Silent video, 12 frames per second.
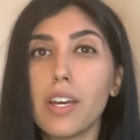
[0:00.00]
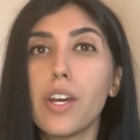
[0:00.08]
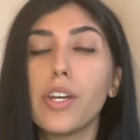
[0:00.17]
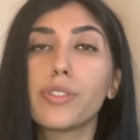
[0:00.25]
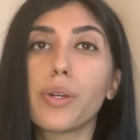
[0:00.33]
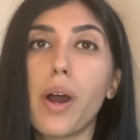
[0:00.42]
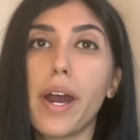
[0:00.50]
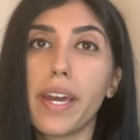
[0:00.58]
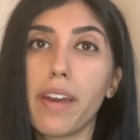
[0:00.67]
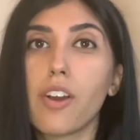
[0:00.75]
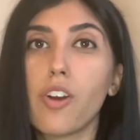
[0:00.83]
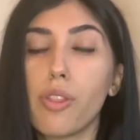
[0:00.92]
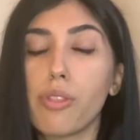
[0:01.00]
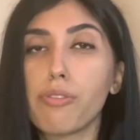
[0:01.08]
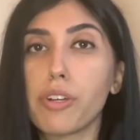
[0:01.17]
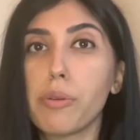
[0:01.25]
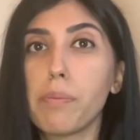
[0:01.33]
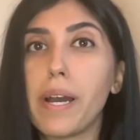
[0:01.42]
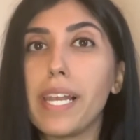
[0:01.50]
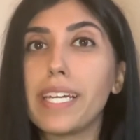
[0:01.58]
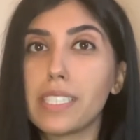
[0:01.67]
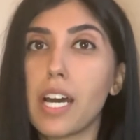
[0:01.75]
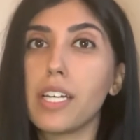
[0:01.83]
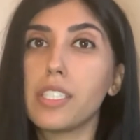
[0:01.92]
So I have gone through my
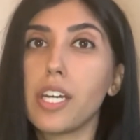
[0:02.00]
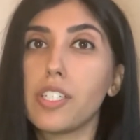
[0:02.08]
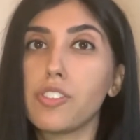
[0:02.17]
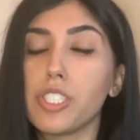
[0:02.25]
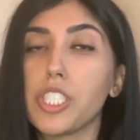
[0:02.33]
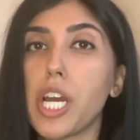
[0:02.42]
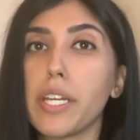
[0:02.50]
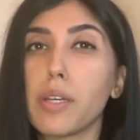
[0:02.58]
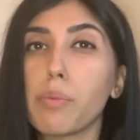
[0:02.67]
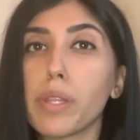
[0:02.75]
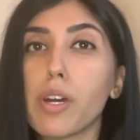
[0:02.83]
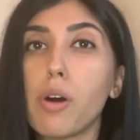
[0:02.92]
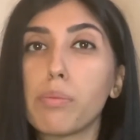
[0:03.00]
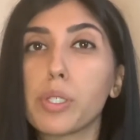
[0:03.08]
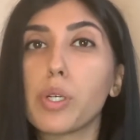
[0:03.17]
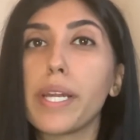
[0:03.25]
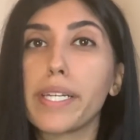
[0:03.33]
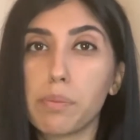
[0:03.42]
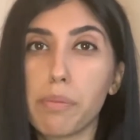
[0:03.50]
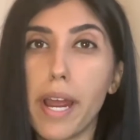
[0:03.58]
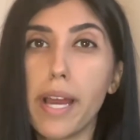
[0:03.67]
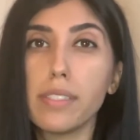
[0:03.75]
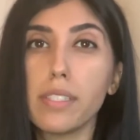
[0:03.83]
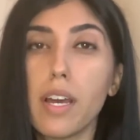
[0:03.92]
laser eye surgery journey with Optical
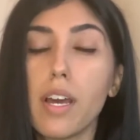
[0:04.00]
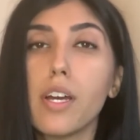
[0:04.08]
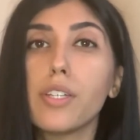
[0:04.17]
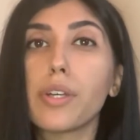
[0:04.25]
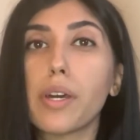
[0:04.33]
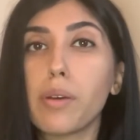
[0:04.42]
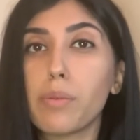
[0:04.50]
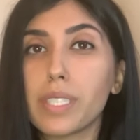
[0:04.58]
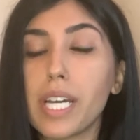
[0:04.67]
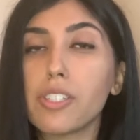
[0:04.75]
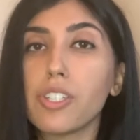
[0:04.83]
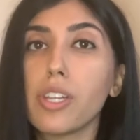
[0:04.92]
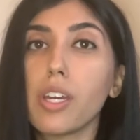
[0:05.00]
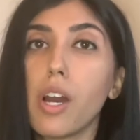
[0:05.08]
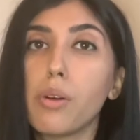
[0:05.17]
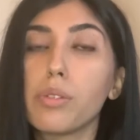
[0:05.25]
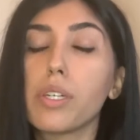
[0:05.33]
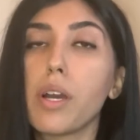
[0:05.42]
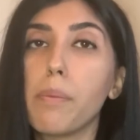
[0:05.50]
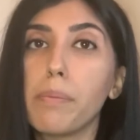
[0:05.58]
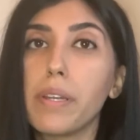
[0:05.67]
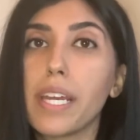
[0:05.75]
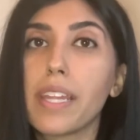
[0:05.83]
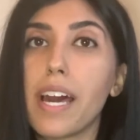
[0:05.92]
Express. So it was actually the only
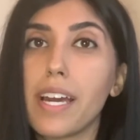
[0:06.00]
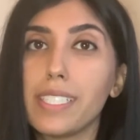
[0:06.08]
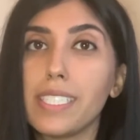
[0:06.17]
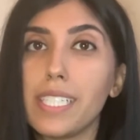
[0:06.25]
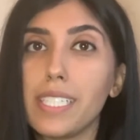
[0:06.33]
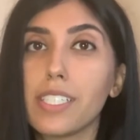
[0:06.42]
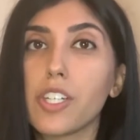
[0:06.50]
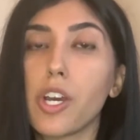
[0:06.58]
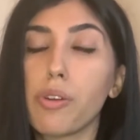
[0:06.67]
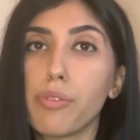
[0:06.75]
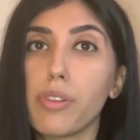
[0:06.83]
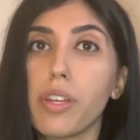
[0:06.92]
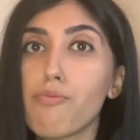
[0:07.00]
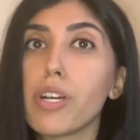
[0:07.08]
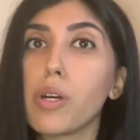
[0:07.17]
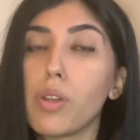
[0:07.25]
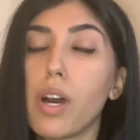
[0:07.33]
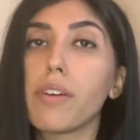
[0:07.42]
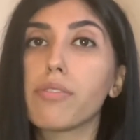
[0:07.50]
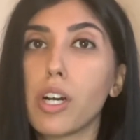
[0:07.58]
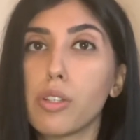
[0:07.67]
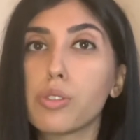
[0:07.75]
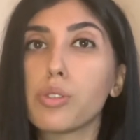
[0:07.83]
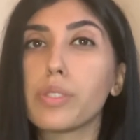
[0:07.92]
company that I did go for the real life
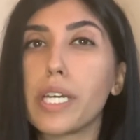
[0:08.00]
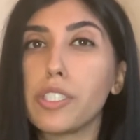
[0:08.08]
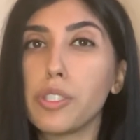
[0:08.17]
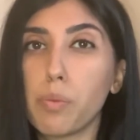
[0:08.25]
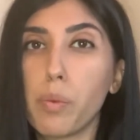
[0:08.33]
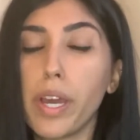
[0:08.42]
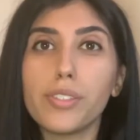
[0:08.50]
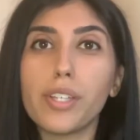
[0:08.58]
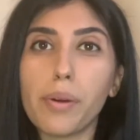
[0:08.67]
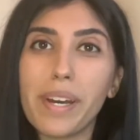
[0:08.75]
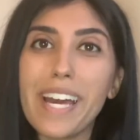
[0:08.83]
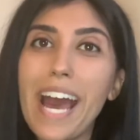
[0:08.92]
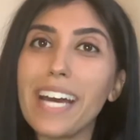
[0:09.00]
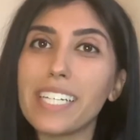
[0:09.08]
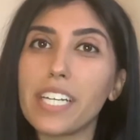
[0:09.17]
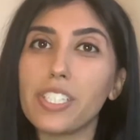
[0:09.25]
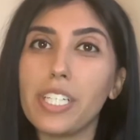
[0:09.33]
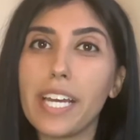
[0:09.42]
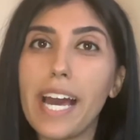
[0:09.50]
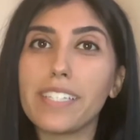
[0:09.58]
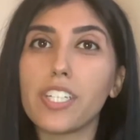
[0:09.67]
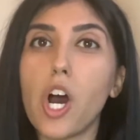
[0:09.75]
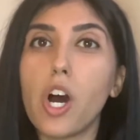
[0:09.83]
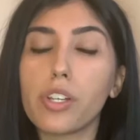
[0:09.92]
consultation with. So I had actually had
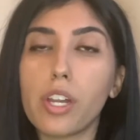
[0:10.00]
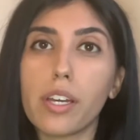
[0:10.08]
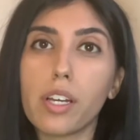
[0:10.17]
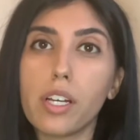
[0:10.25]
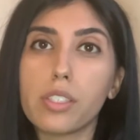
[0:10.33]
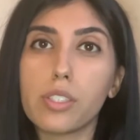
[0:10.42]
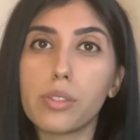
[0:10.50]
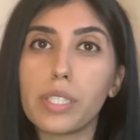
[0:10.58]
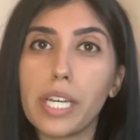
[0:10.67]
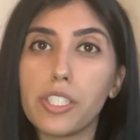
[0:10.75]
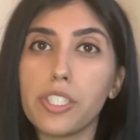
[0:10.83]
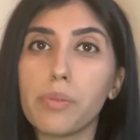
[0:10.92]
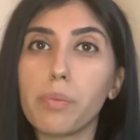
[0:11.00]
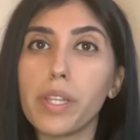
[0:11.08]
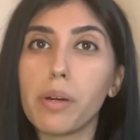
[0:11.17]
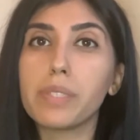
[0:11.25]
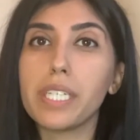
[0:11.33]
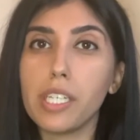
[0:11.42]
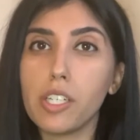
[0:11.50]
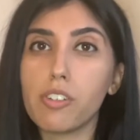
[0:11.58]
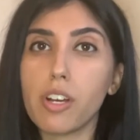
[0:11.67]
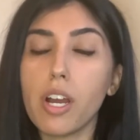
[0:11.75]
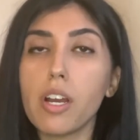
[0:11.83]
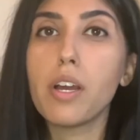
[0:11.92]
an online consultation with
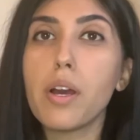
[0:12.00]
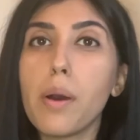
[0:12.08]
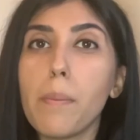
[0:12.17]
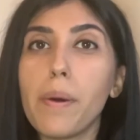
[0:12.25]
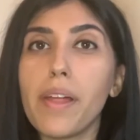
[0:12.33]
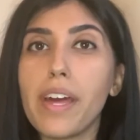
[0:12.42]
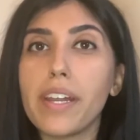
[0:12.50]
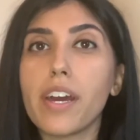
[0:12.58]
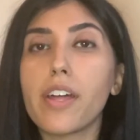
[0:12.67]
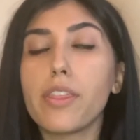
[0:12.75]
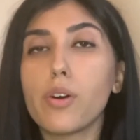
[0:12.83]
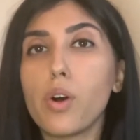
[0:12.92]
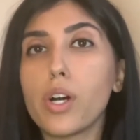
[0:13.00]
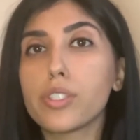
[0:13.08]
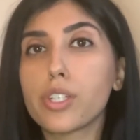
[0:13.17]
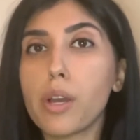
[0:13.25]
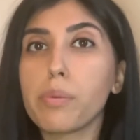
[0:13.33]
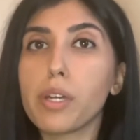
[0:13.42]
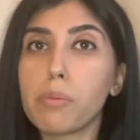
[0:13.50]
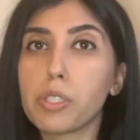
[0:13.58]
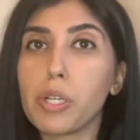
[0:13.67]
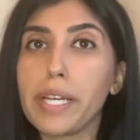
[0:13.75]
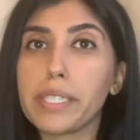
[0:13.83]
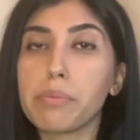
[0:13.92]
Optigra, but then I thought I'd go with
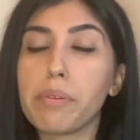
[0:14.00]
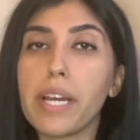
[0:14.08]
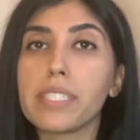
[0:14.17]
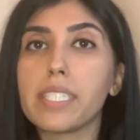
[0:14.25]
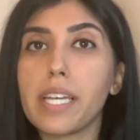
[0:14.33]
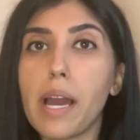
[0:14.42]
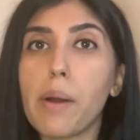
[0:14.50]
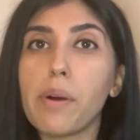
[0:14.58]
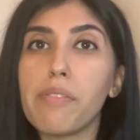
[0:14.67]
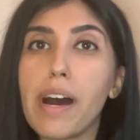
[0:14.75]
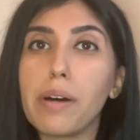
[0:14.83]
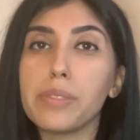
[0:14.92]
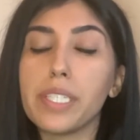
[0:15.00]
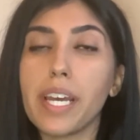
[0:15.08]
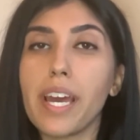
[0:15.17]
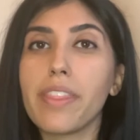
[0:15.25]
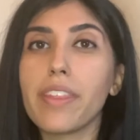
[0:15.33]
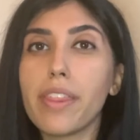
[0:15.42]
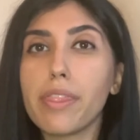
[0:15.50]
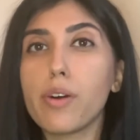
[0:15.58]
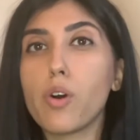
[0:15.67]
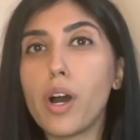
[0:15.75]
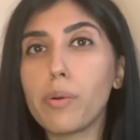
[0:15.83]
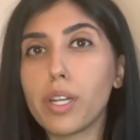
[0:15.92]
Optical Express, see how I found it, and then
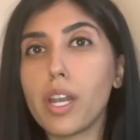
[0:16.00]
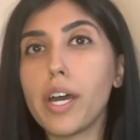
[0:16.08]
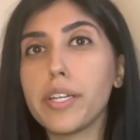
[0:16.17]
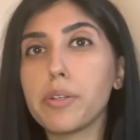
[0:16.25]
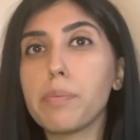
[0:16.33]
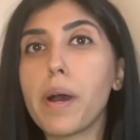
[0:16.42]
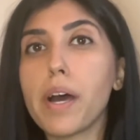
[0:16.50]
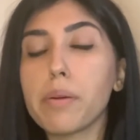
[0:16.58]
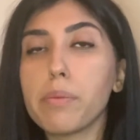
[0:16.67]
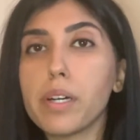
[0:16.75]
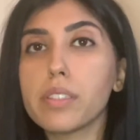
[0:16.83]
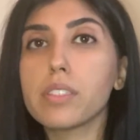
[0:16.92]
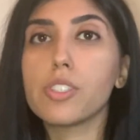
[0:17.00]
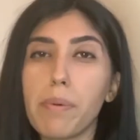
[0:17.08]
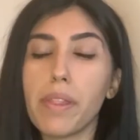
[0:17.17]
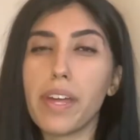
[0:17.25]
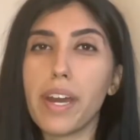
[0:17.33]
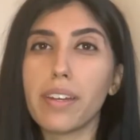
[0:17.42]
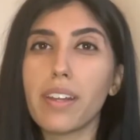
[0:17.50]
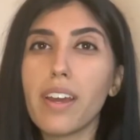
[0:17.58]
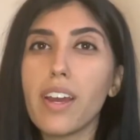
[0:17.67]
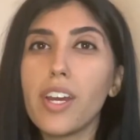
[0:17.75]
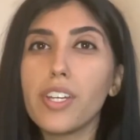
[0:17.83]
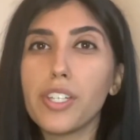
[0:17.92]
thought I would line up other ones. But then,
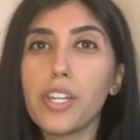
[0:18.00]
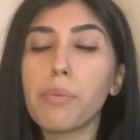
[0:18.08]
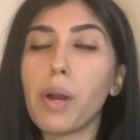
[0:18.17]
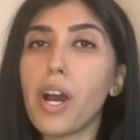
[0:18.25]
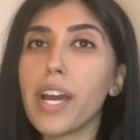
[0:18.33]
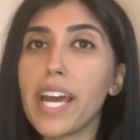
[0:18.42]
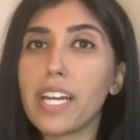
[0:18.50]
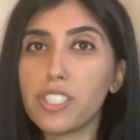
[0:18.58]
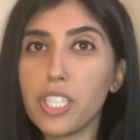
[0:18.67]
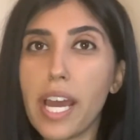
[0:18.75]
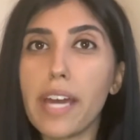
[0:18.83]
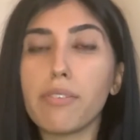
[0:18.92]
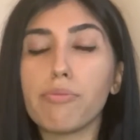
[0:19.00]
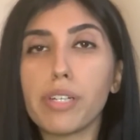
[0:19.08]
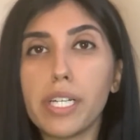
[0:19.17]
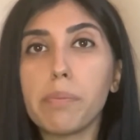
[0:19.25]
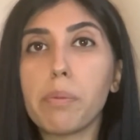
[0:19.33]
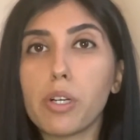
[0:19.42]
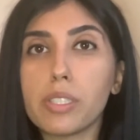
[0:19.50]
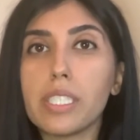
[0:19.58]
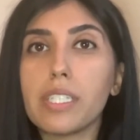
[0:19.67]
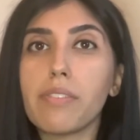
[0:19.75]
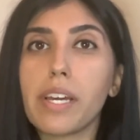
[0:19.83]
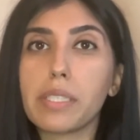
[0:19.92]
you know what, I actually had a really
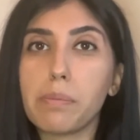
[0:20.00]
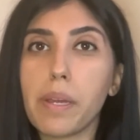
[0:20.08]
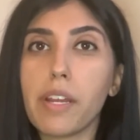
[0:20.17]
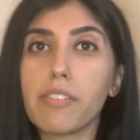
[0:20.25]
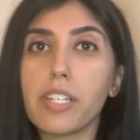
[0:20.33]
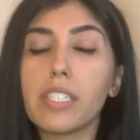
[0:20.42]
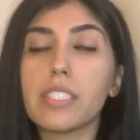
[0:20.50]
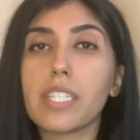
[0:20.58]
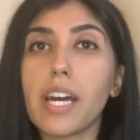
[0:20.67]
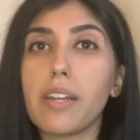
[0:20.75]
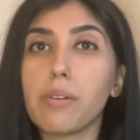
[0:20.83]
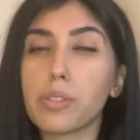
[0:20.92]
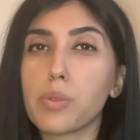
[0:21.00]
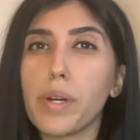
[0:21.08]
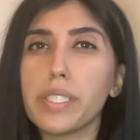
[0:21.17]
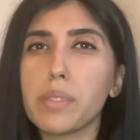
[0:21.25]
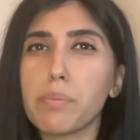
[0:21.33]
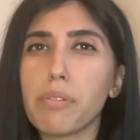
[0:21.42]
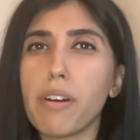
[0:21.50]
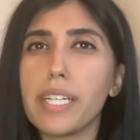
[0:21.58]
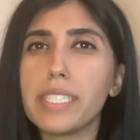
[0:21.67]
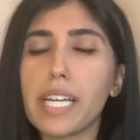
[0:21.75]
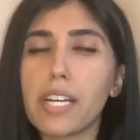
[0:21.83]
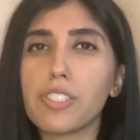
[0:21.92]
positive experience and I was quite
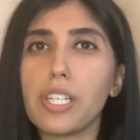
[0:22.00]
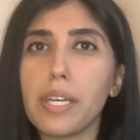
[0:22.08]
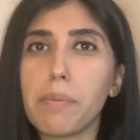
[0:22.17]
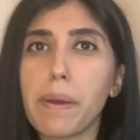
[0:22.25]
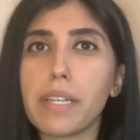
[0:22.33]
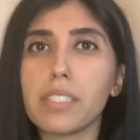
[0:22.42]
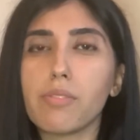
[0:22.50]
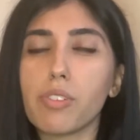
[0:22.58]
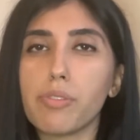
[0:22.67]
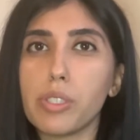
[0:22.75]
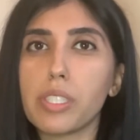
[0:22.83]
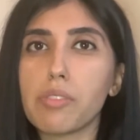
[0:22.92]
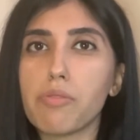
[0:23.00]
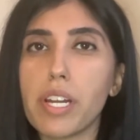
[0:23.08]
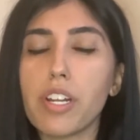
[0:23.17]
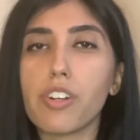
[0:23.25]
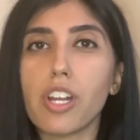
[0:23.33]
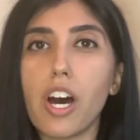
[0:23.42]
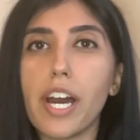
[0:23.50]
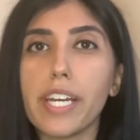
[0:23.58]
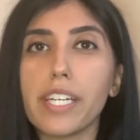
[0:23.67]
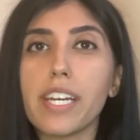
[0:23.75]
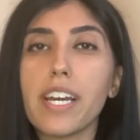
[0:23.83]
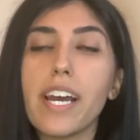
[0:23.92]
surprised actually based on reviews I've read
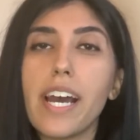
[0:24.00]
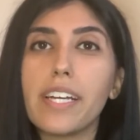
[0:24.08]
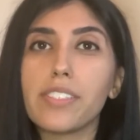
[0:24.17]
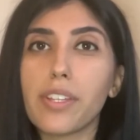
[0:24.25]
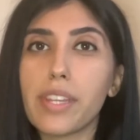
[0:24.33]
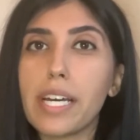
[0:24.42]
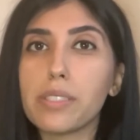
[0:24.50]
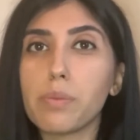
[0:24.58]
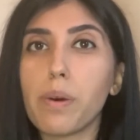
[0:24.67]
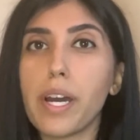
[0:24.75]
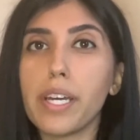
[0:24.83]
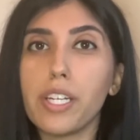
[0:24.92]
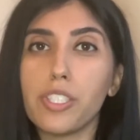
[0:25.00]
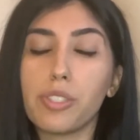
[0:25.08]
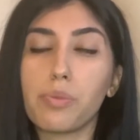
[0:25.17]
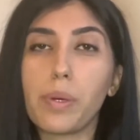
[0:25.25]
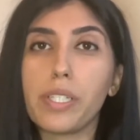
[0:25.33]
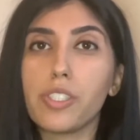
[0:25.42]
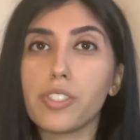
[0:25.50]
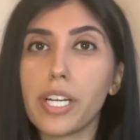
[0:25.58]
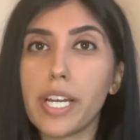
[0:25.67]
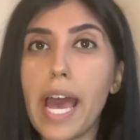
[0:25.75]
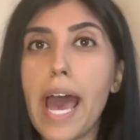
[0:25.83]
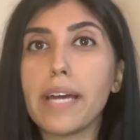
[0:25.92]
online. And so that's why I just went
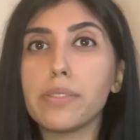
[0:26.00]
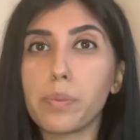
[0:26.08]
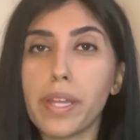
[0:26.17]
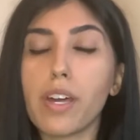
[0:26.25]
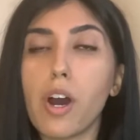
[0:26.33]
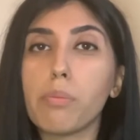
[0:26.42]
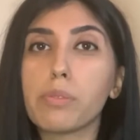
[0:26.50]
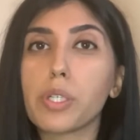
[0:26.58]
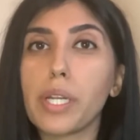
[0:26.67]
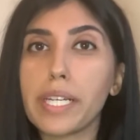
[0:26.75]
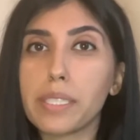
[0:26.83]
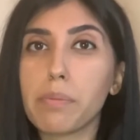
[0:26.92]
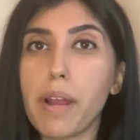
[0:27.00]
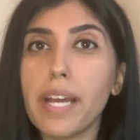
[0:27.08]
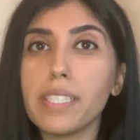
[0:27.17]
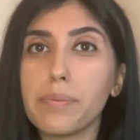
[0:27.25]
straight ahead with Optical Express.